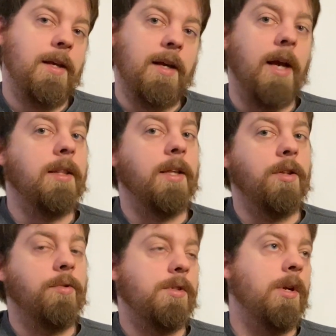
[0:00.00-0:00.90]
And then
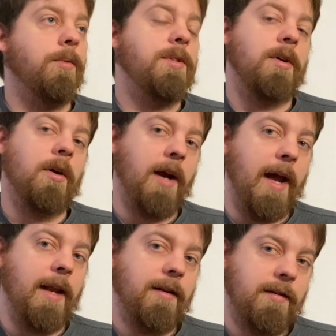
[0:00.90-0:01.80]
those notes are
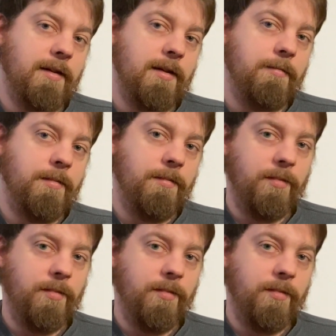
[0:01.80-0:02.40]
added to them.